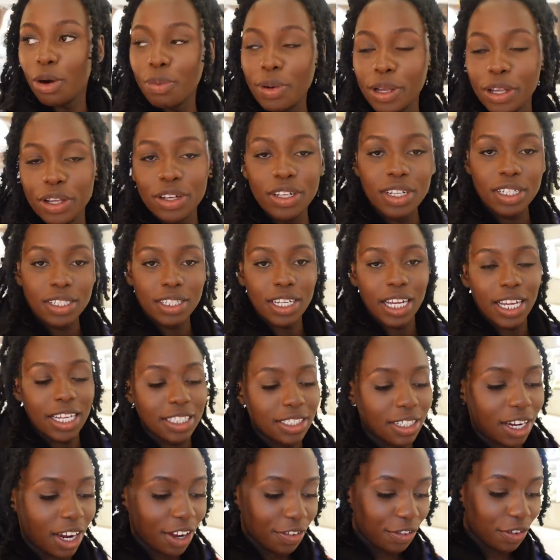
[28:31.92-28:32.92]
Oh my goodness,
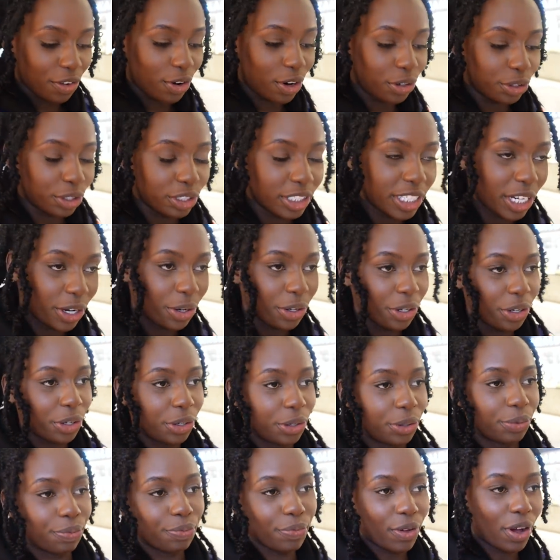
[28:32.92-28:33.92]
guys, I forgot to tell
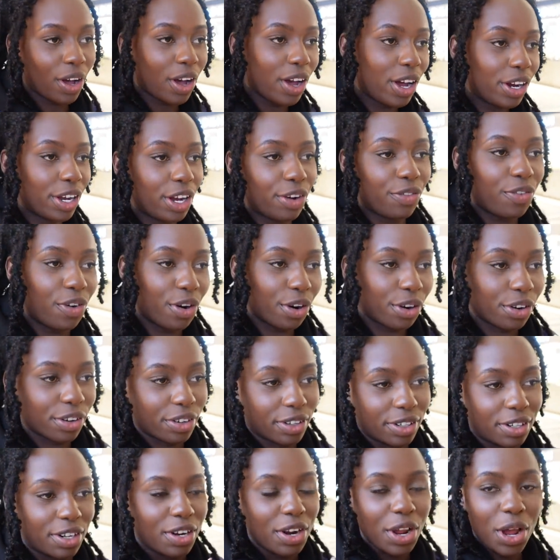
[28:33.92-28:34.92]
you earlier on
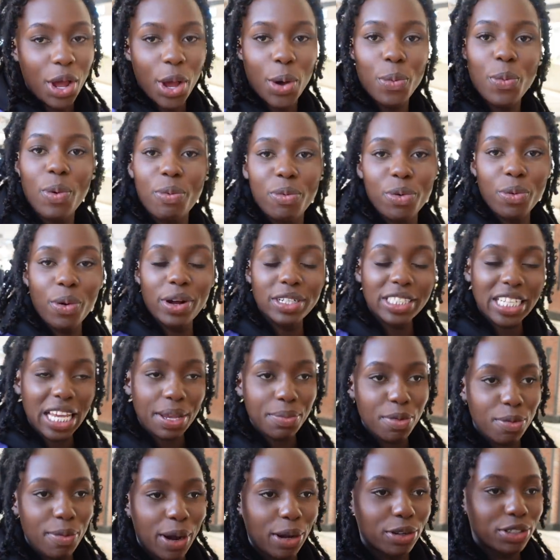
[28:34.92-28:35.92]
when we were at
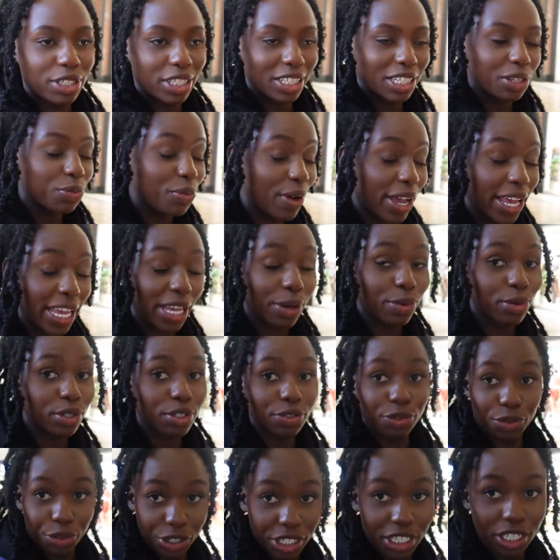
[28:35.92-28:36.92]
Table Mountain, where it
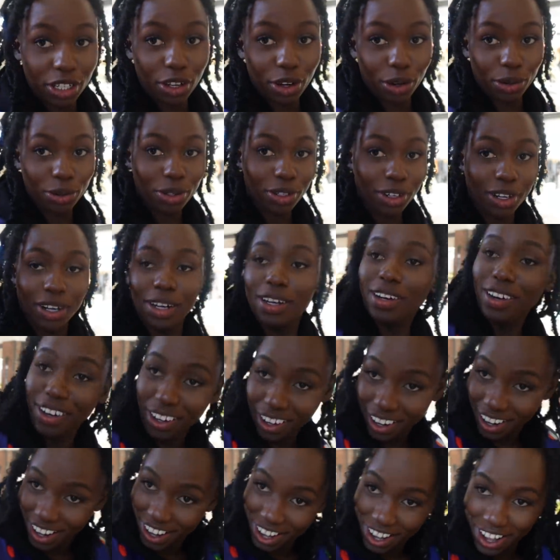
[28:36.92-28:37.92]
was freezing cold
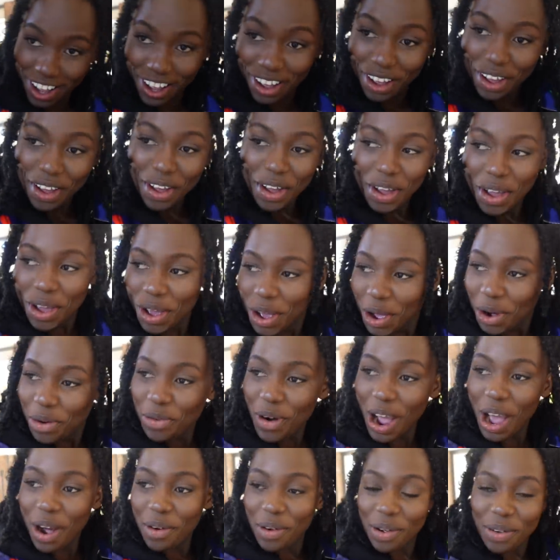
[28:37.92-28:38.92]

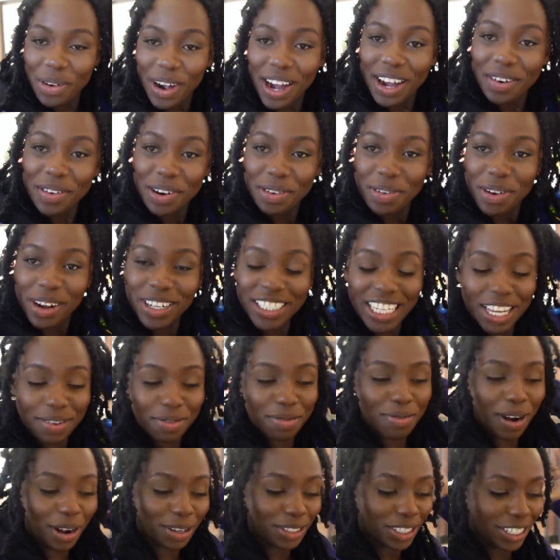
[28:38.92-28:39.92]
when we were at
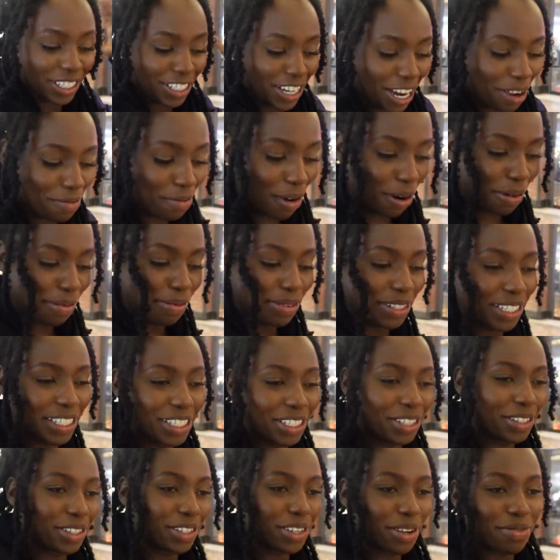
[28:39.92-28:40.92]
Table Mountain, I bumped
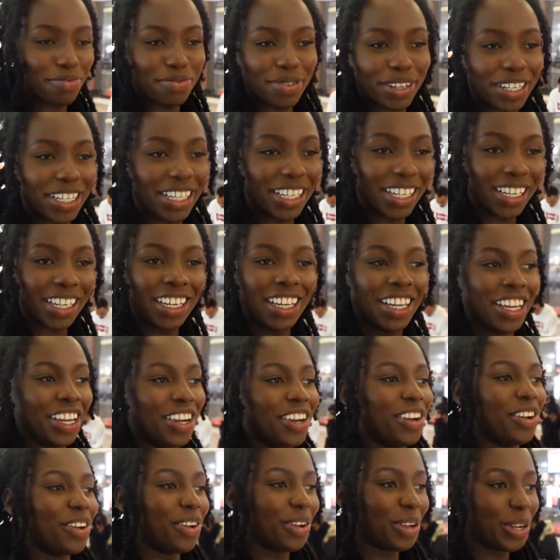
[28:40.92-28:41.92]
into somebody
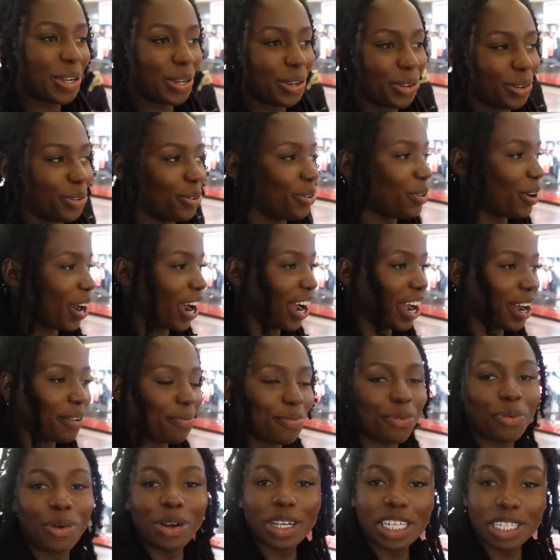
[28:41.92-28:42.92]
who
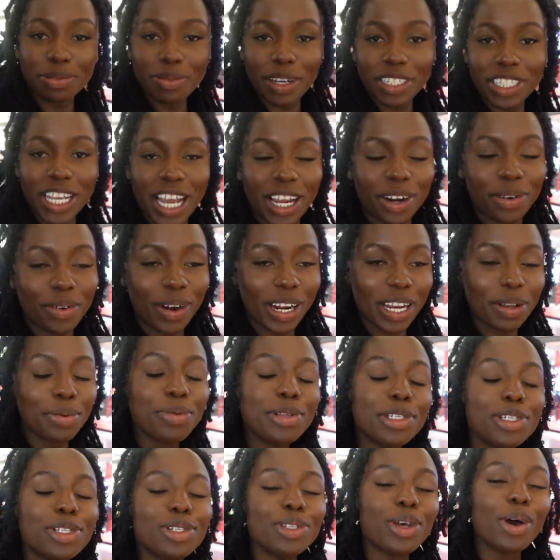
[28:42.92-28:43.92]
watches my channel and it
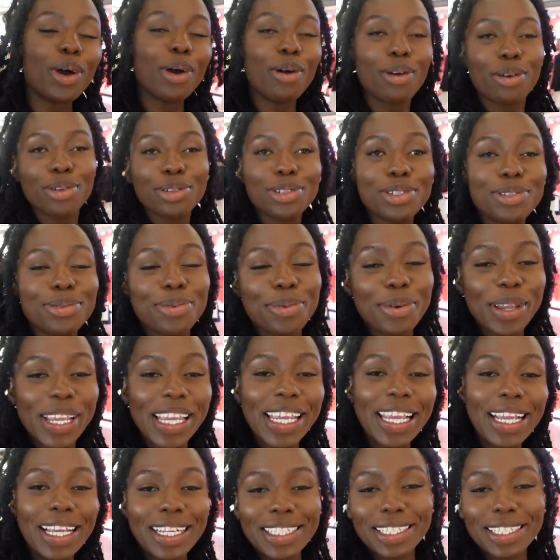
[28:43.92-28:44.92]
was so sweet.